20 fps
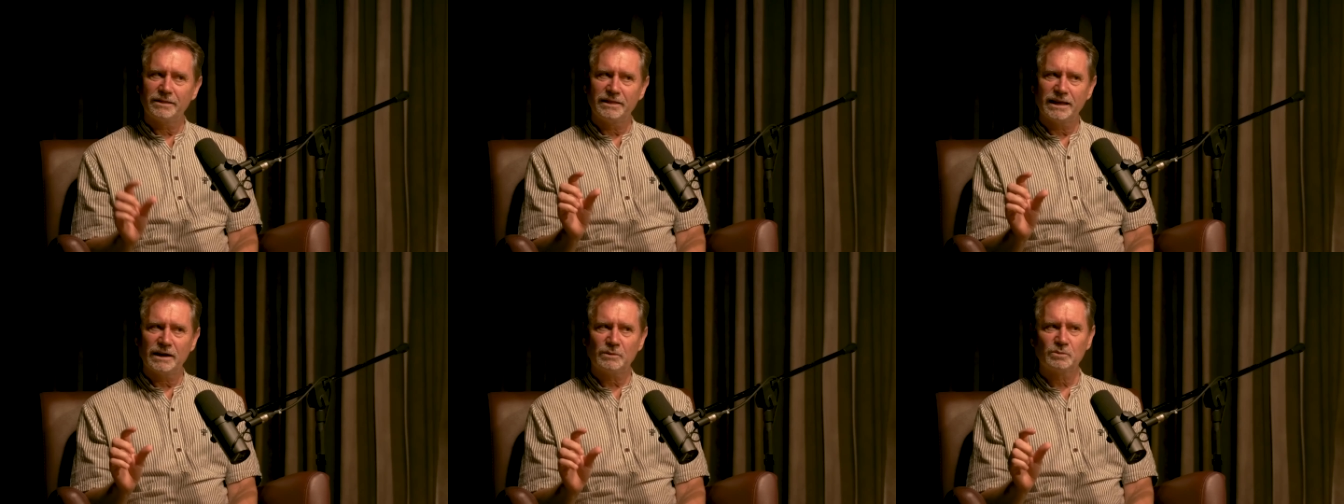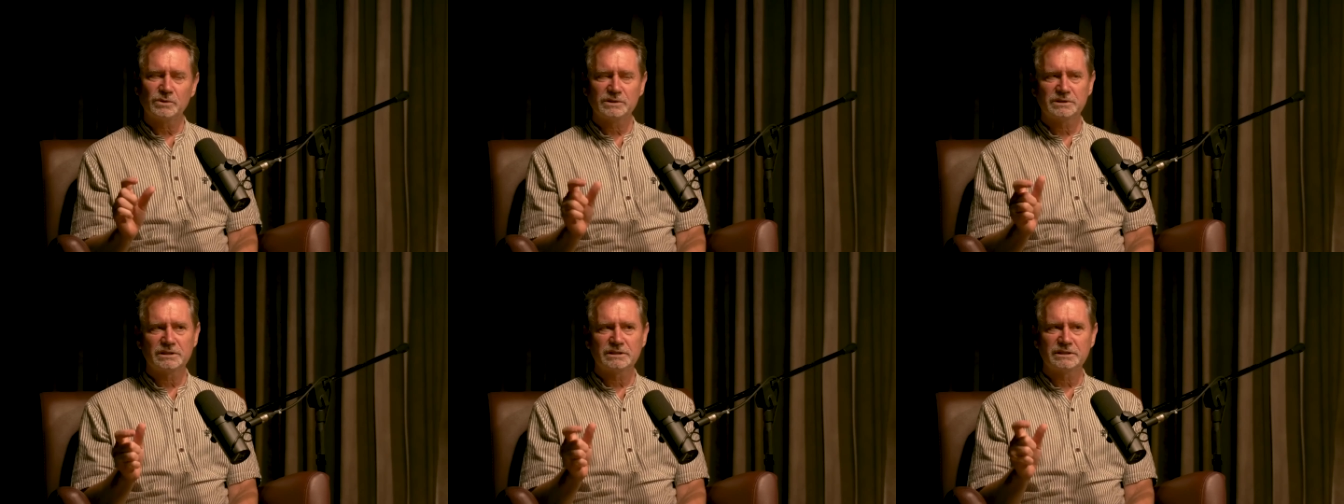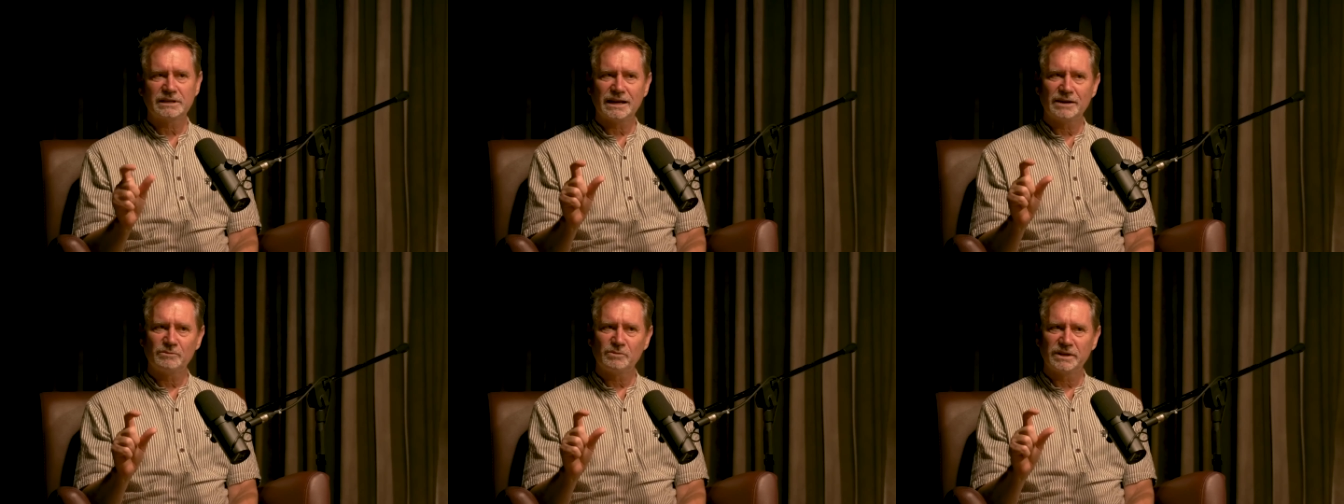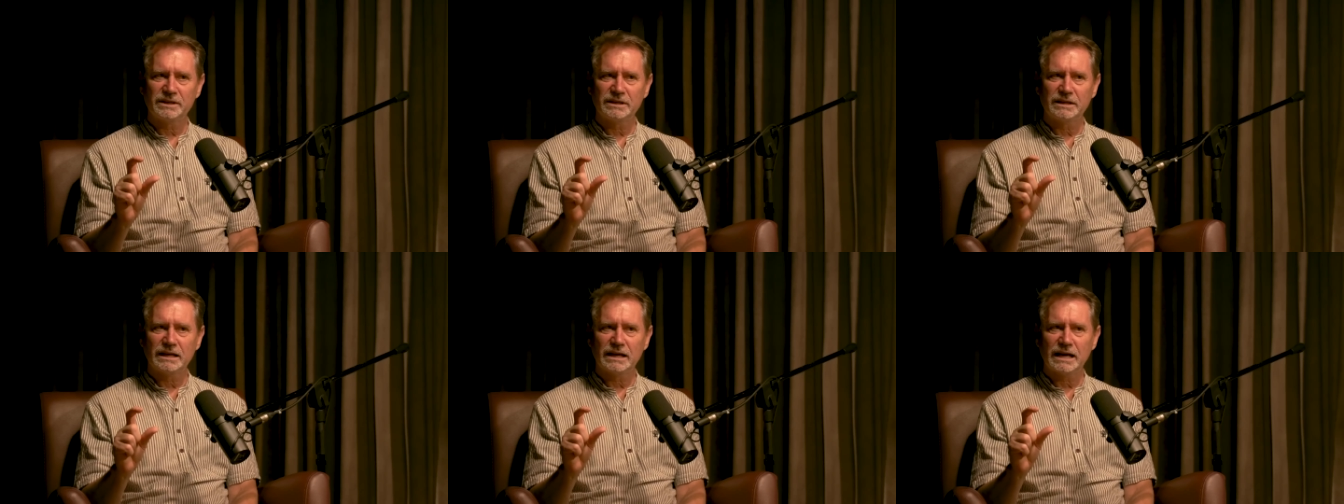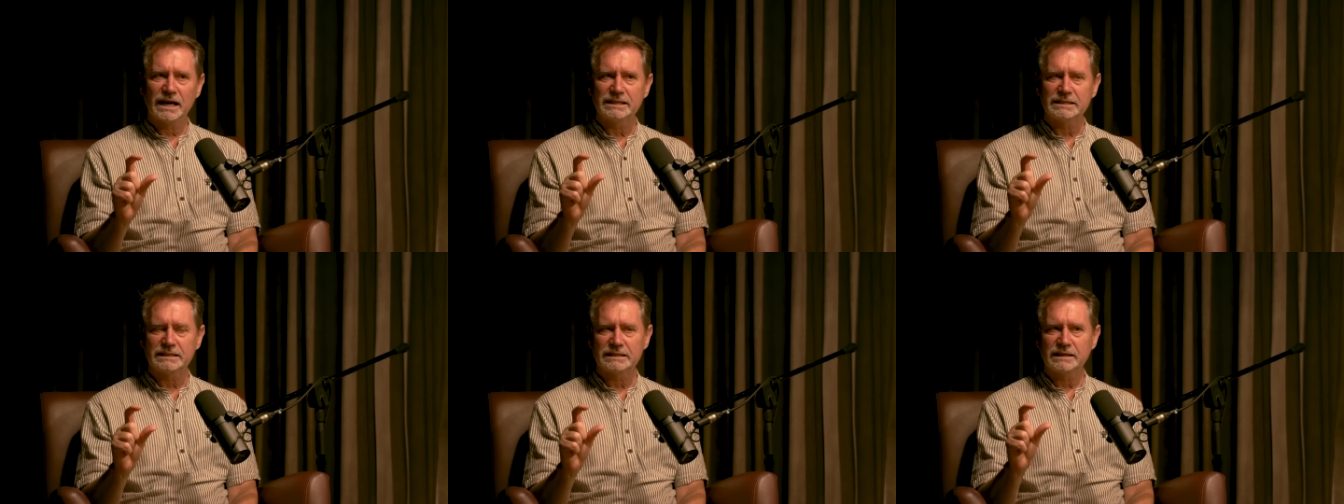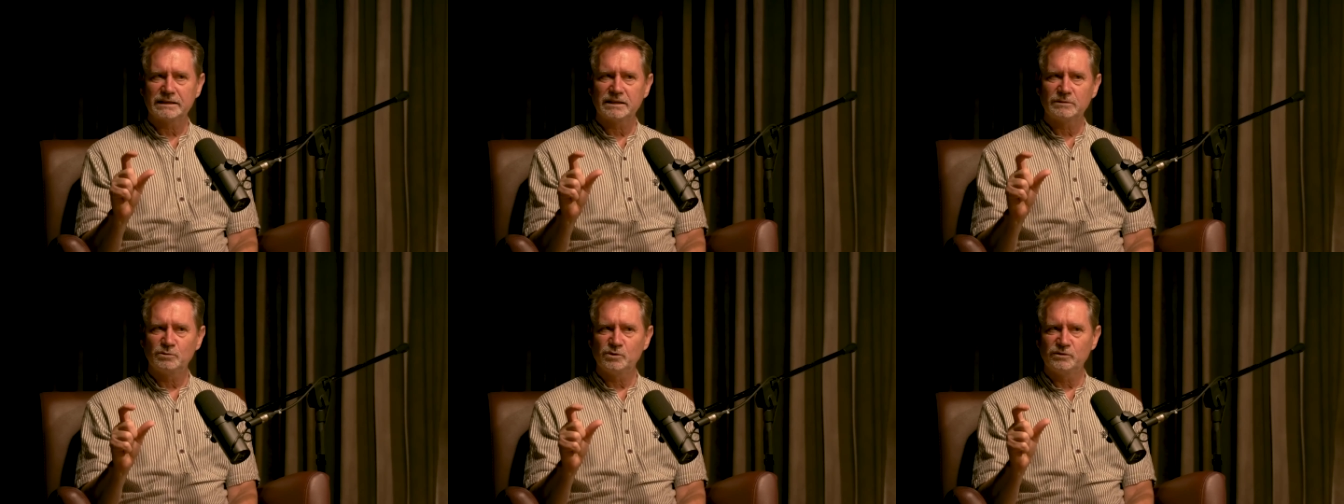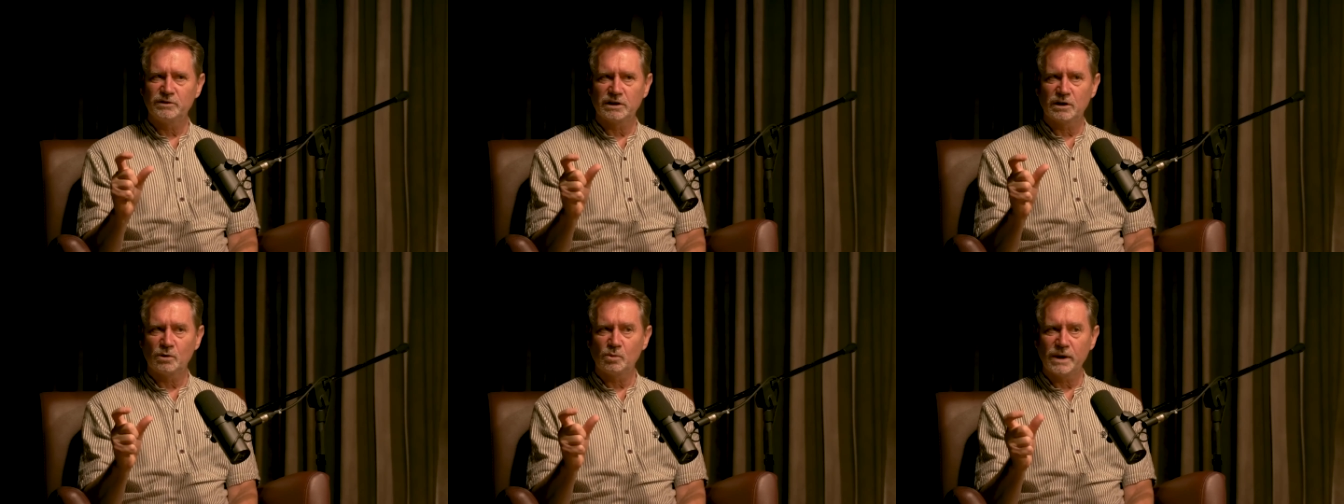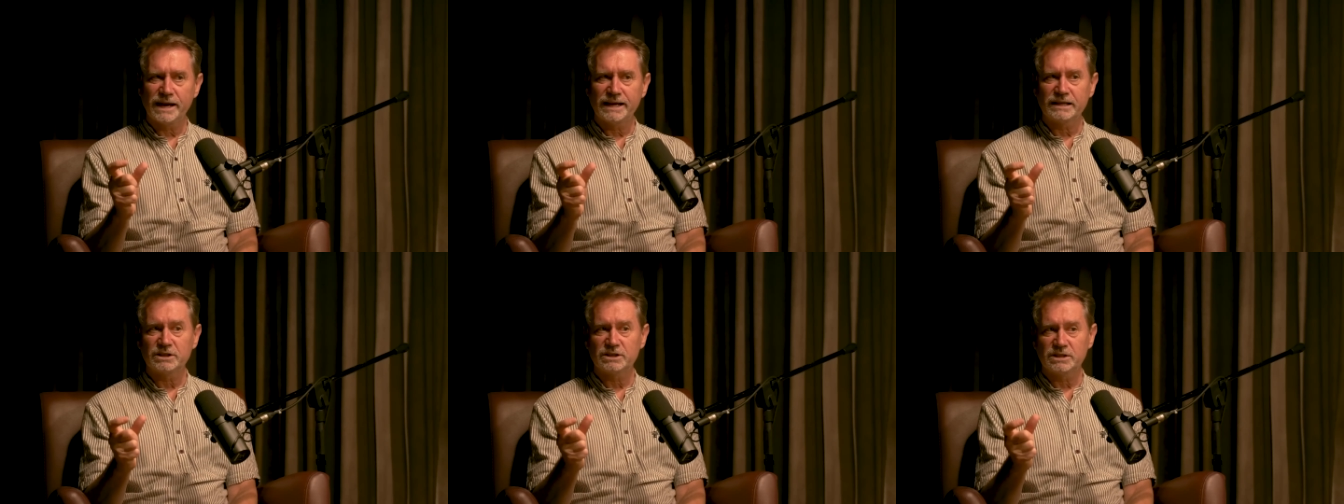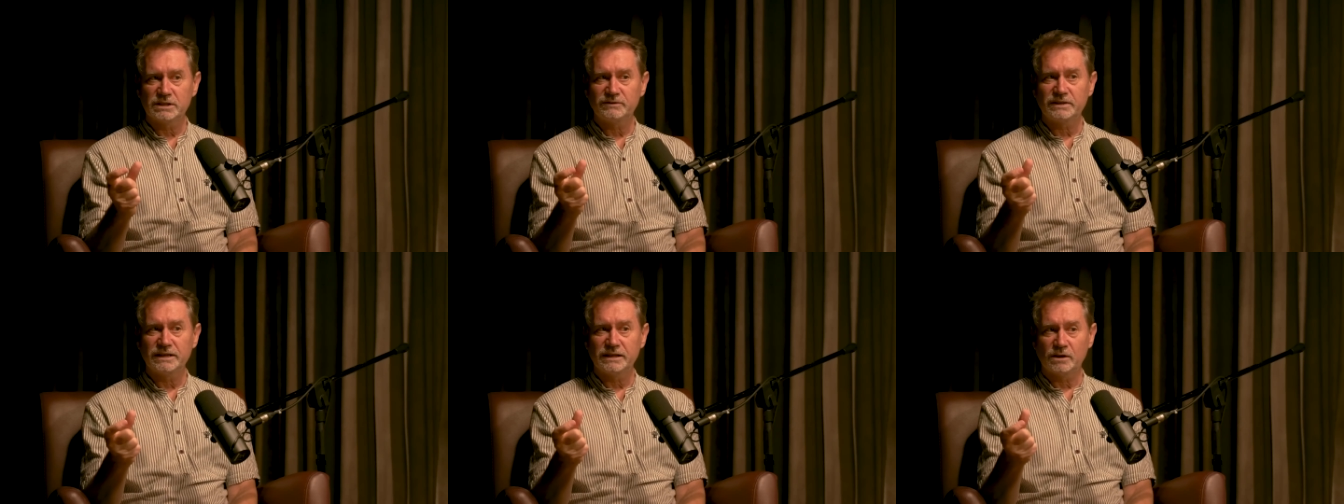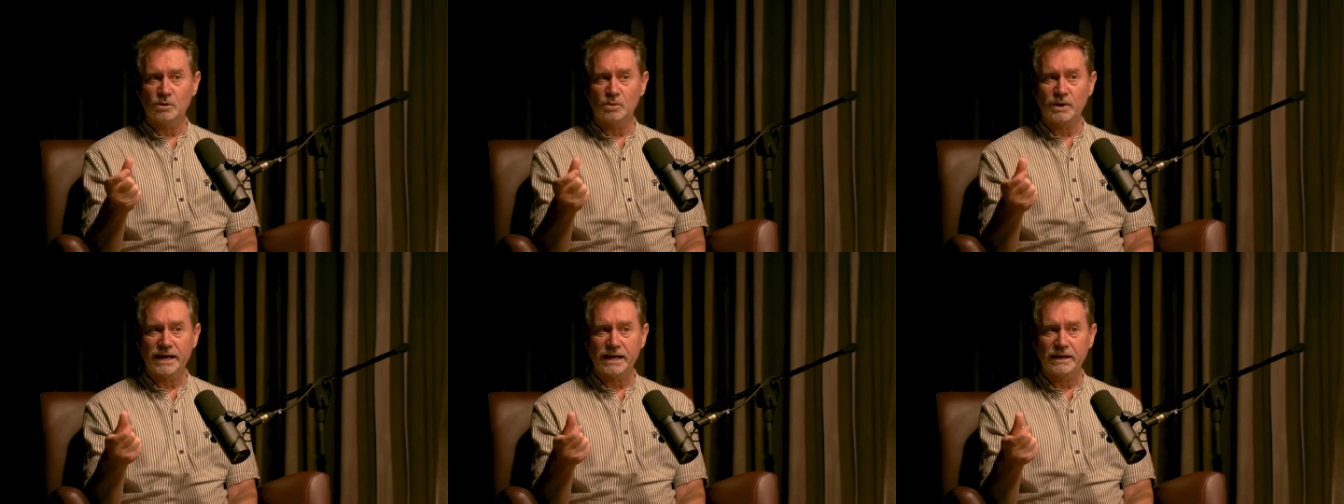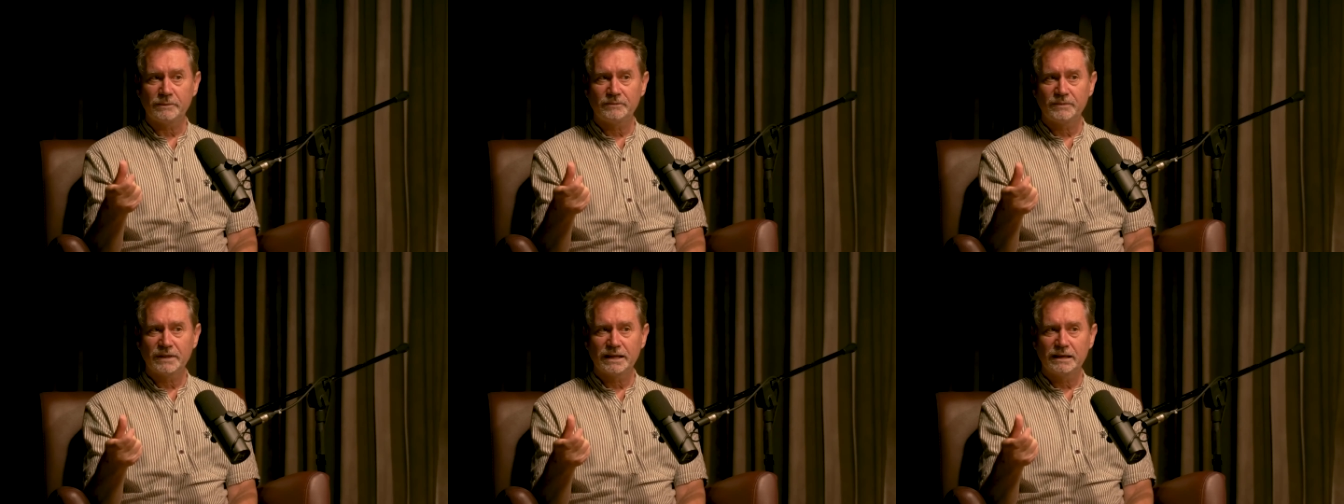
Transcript: That was the time when I started moving away and shifting away